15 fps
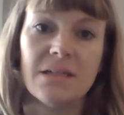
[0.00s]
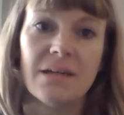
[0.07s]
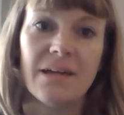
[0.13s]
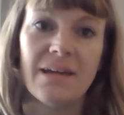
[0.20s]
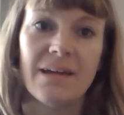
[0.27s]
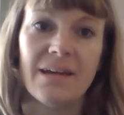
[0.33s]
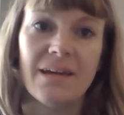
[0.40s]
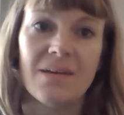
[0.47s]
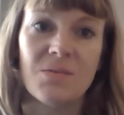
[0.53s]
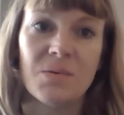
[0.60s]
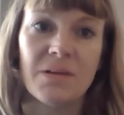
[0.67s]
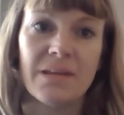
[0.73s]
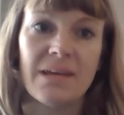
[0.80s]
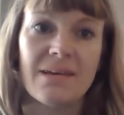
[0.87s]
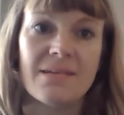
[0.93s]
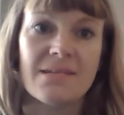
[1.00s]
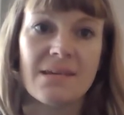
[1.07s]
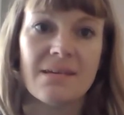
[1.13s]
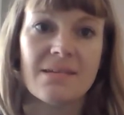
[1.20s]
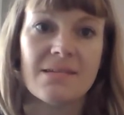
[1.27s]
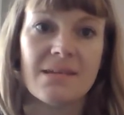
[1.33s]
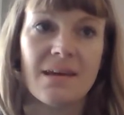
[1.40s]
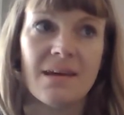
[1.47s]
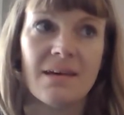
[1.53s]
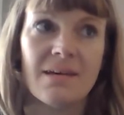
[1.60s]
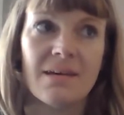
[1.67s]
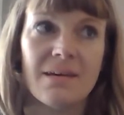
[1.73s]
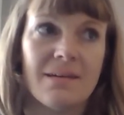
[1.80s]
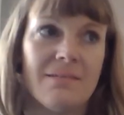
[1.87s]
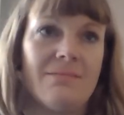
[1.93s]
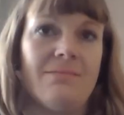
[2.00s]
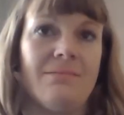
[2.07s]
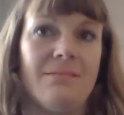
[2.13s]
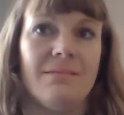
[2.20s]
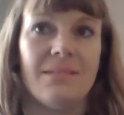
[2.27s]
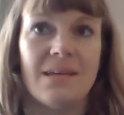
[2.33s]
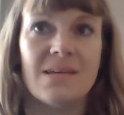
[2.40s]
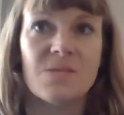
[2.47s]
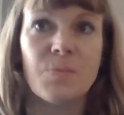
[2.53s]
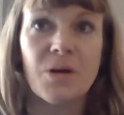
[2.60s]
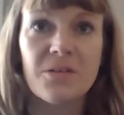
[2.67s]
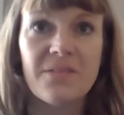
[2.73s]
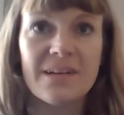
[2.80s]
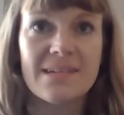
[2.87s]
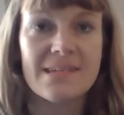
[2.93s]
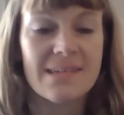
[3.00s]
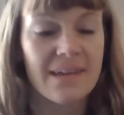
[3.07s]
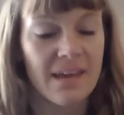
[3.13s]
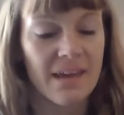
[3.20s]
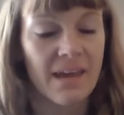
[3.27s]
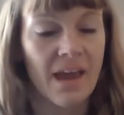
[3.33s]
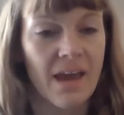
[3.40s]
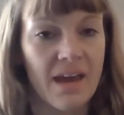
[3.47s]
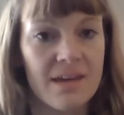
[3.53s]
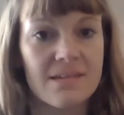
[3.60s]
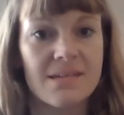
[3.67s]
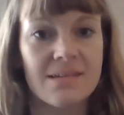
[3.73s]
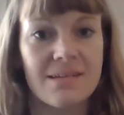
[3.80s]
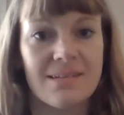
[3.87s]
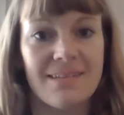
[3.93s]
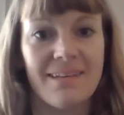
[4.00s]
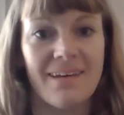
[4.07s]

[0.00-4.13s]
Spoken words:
It really is as perfect as it can get.